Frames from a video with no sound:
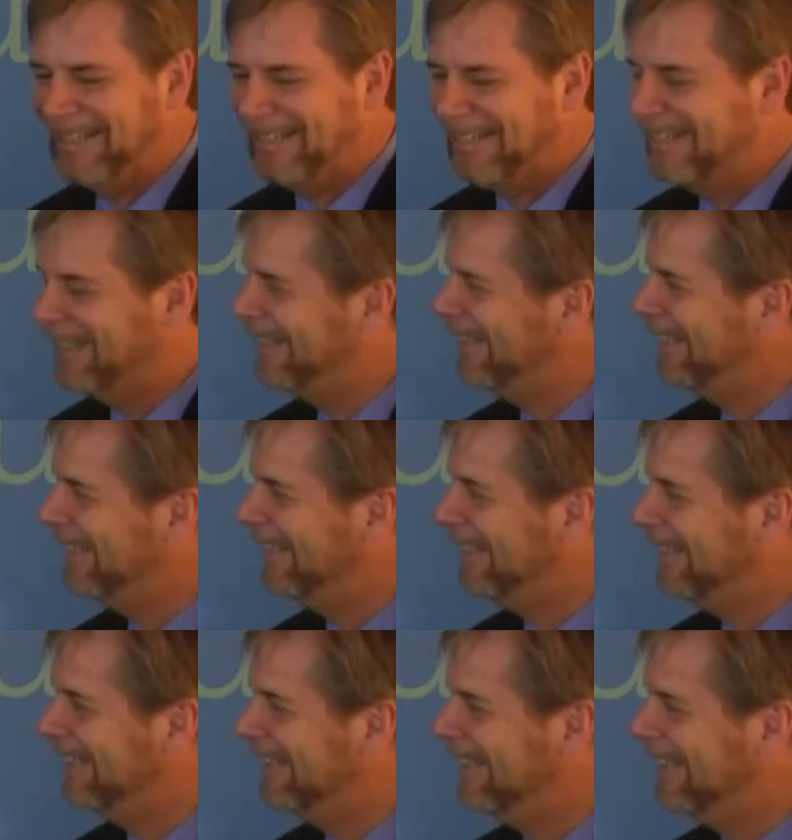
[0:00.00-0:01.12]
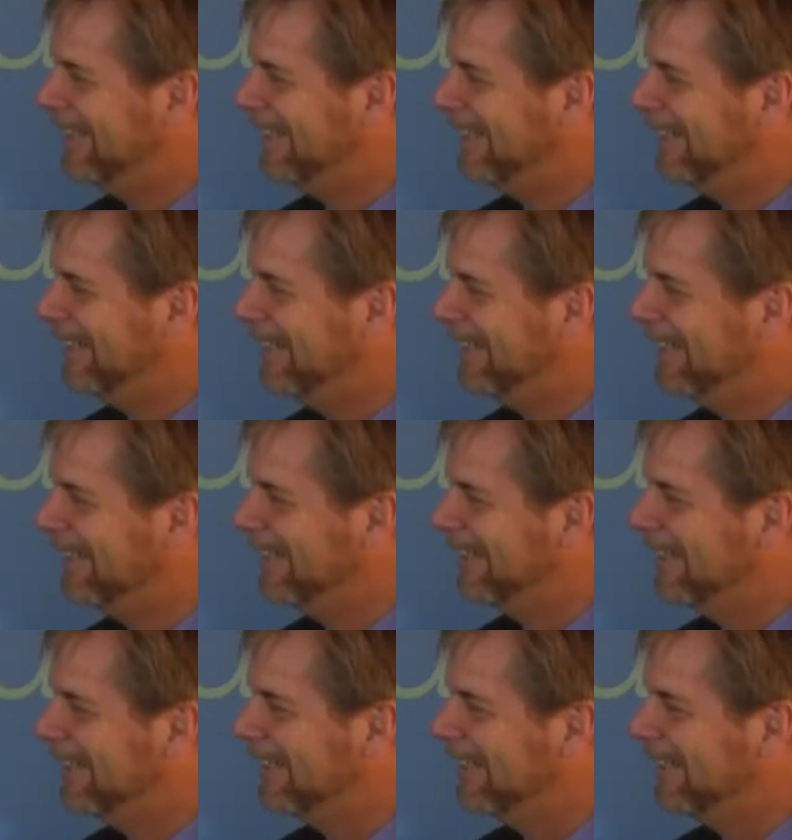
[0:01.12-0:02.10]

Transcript: This person isn't speaking.